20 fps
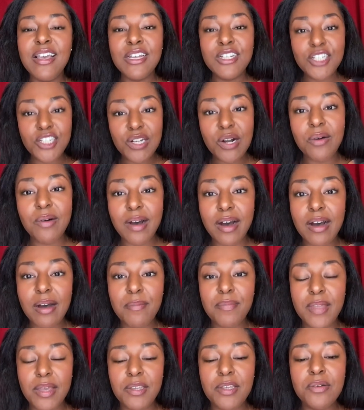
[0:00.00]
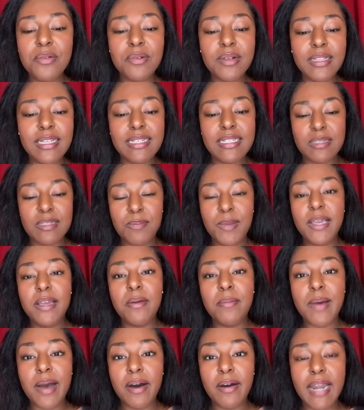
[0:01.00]
show up that you really speak
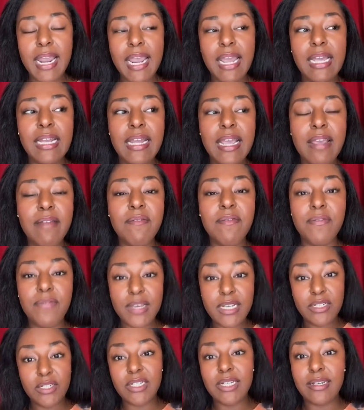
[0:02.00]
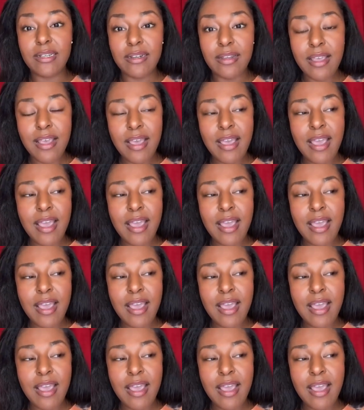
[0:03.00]
about and envision